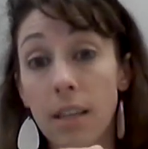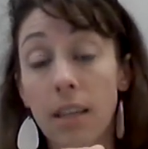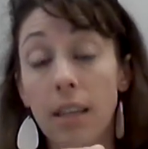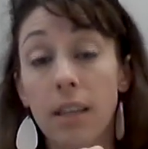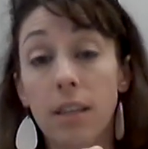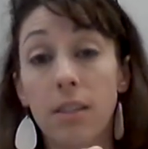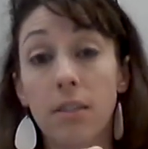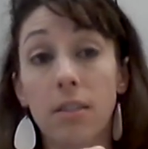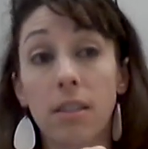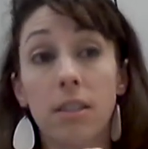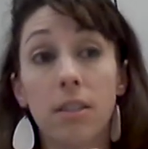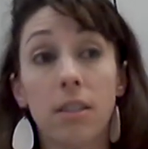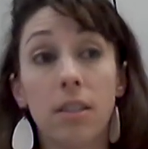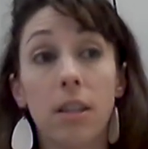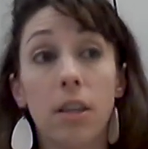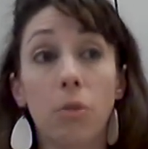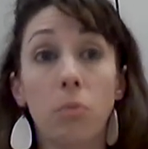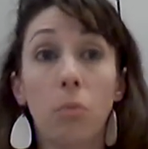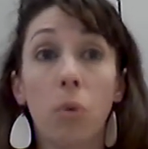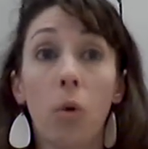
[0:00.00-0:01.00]
is
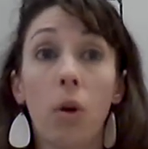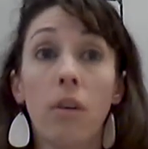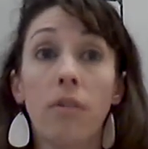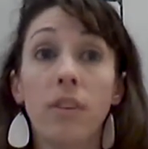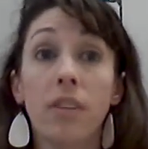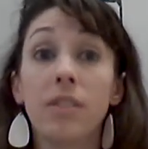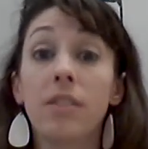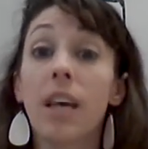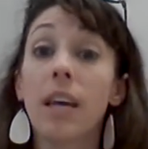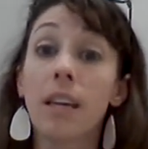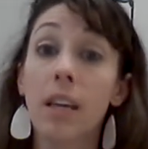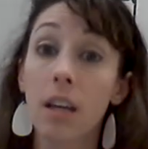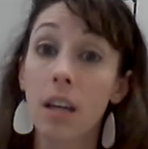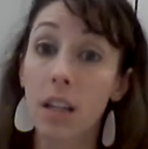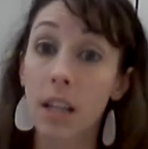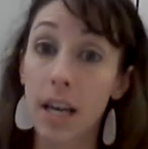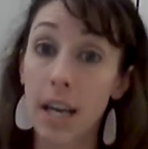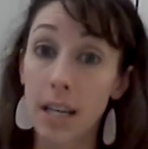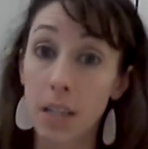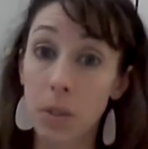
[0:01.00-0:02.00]
considered more of a second
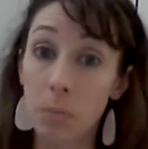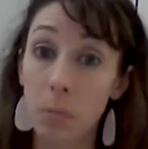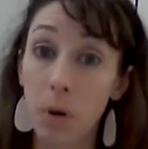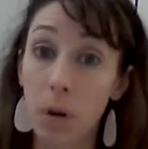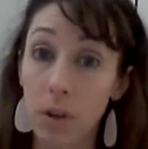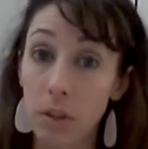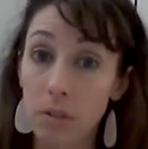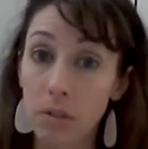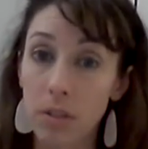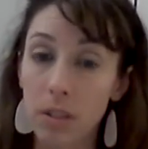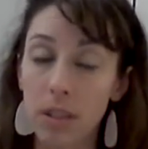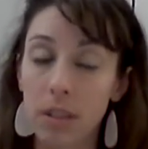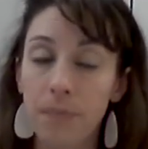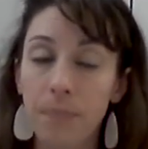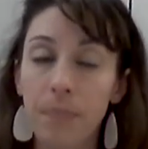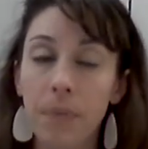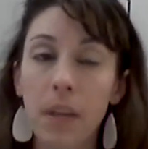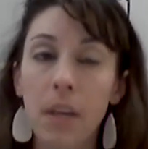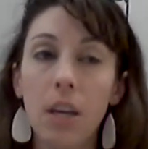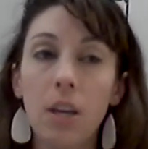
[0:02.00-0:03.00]
class person,